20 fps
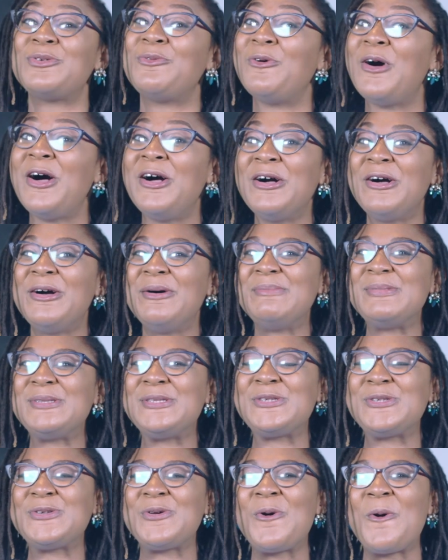Welcome
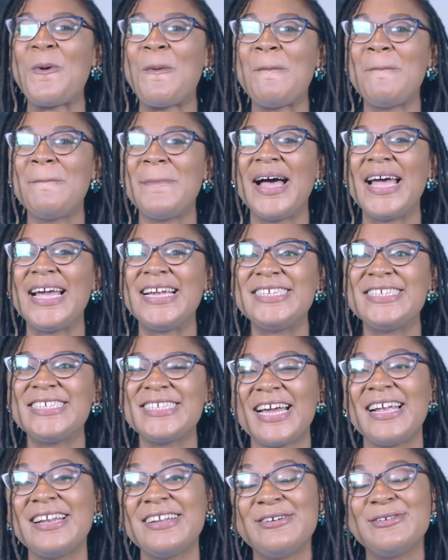to my
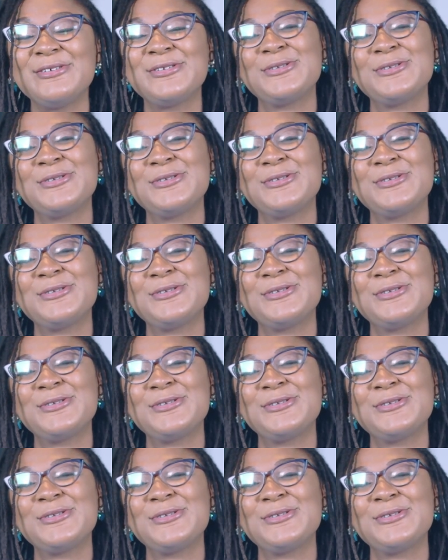channel.